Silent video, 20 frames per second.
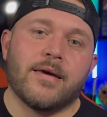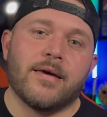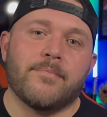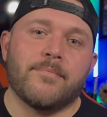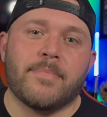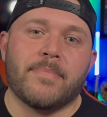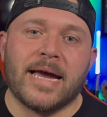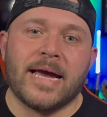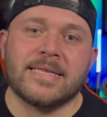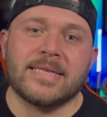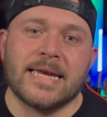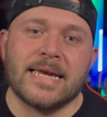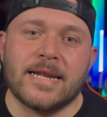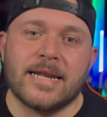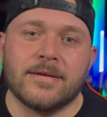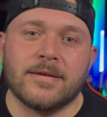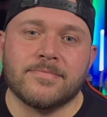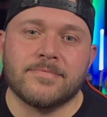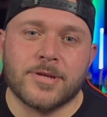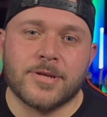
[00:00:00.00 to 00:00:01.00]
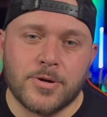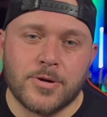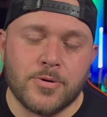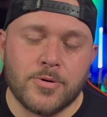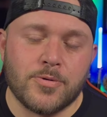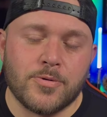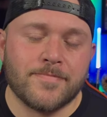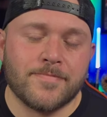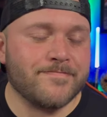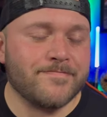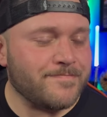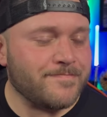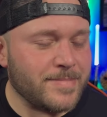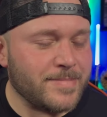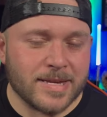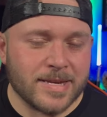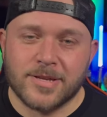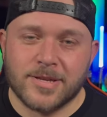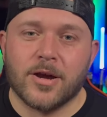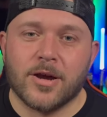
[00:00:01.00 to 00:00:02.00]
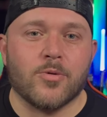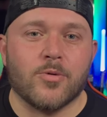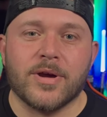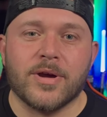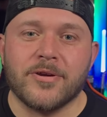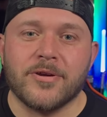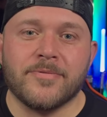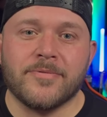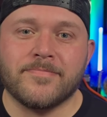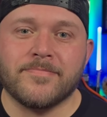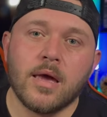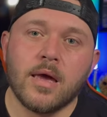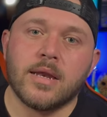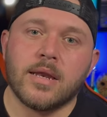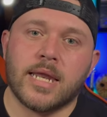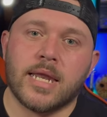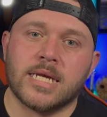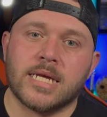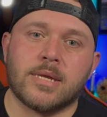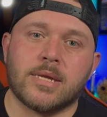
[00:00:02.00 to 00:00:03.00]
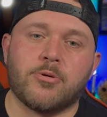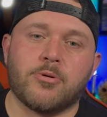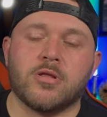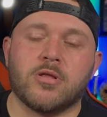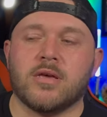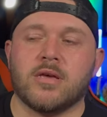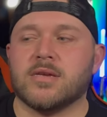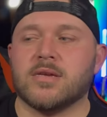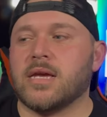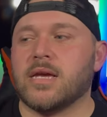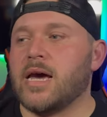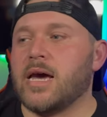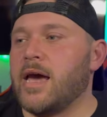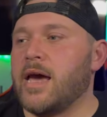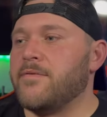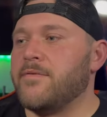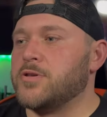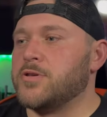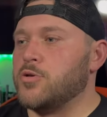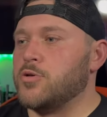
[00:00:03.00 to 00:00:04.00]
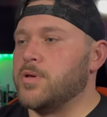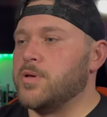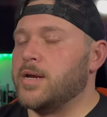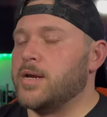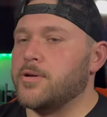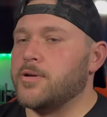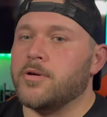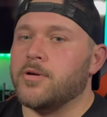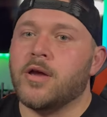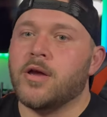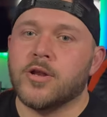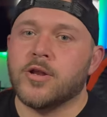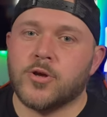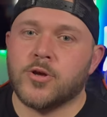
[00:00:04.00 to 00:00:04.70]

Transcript: Bad Santa 2 is not a winner. Next up on the list, I have Zoolander.